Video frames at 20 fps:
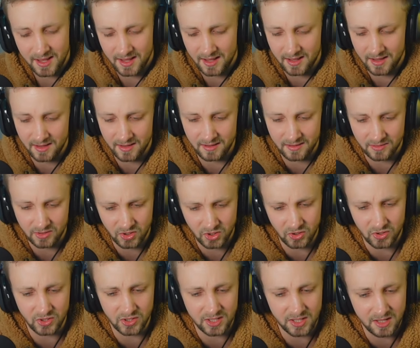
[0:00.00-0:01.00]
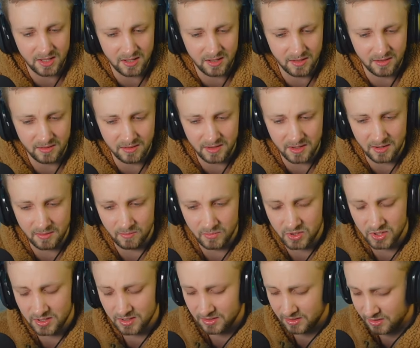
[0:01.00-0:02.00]
and to see them
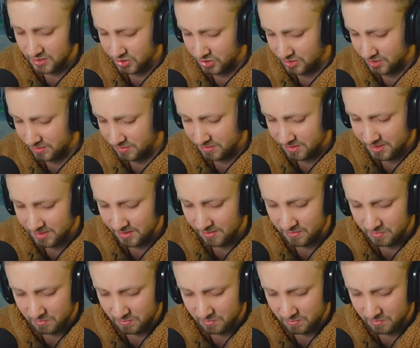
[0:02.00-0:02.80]
just, sh